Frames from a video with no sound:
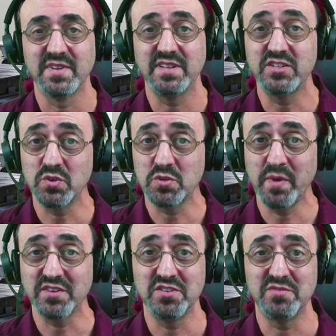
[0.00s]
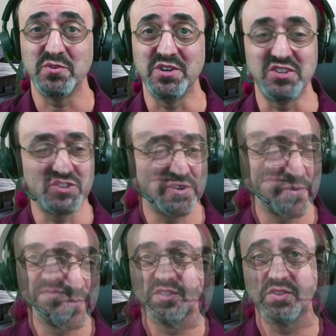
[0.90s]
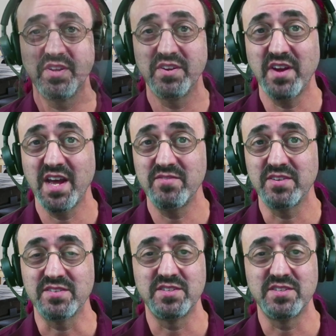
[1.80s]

Let's switch back to the Voyager. So there you have it,